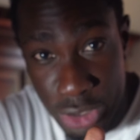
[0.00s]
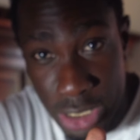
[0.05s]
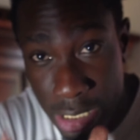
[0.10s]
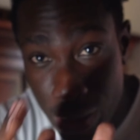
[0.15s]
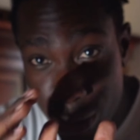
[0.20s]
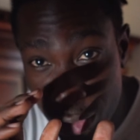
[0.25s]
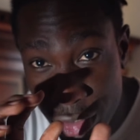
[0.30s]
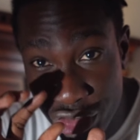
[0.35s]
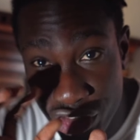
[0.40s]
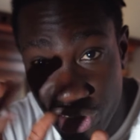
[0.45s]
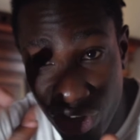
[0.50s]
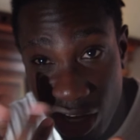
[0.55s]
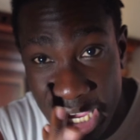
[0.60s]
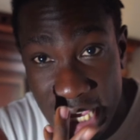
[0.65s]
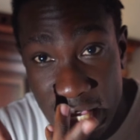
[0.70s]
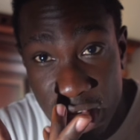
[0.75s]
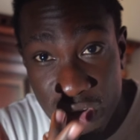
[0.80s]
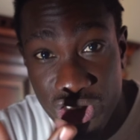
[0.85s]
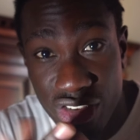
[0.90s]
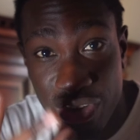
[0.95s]
Literally
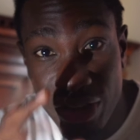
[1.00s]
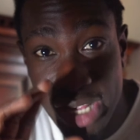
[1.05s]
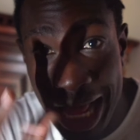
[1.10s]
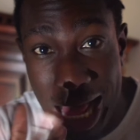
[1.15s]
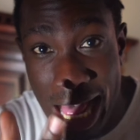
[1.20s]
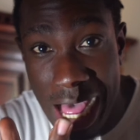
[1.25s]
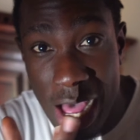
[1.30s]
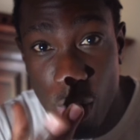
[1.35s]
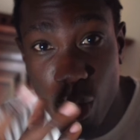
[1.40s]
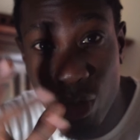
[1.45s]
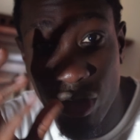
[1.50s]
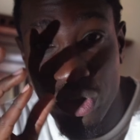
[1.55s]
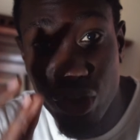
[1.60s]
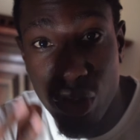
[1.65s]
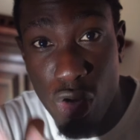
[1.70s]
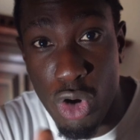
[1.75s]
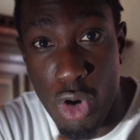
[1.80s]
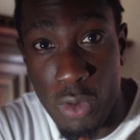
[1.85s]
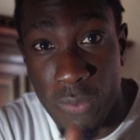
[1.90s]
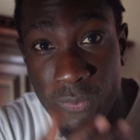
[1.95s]
changes how the
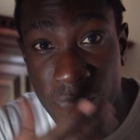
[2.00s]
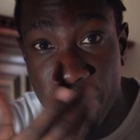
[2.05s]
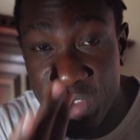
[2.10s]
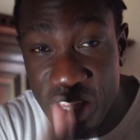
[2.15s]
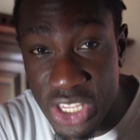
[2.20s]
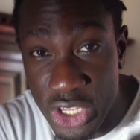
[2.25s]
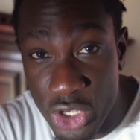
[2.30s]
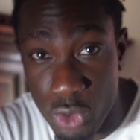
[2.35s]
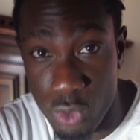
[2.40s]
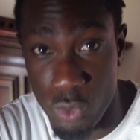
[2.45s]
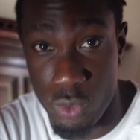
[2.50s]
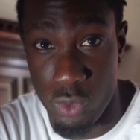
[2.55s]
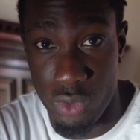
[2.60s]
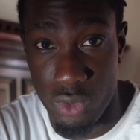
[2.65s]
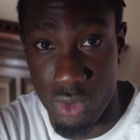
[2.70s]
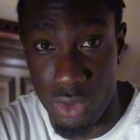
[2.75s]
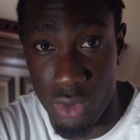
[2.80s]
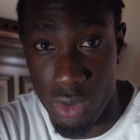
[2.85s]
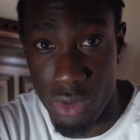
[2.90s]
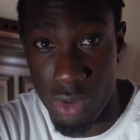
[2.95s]
song
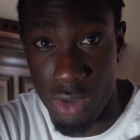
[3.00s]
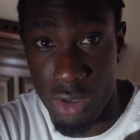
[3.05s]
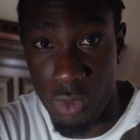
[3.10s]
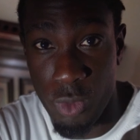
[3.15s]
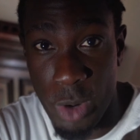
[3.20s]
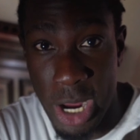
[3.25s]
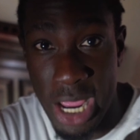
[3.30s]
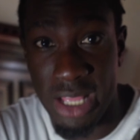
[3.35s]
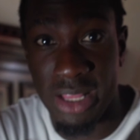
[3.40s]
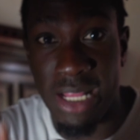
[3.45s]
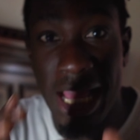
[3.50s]
feels, right?